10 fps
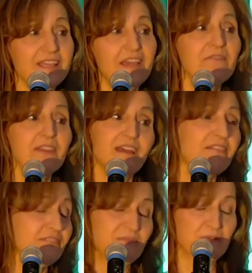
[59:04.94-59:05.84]
never get off the
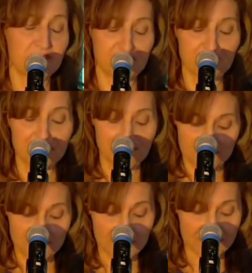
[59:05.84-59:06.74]
podium without
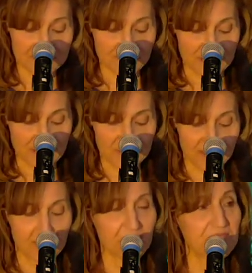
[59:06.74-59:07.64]
putting this one out
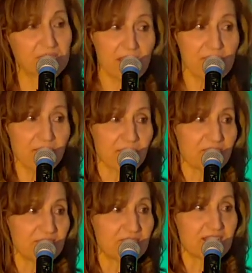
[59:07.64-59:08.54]
there. Remember, you can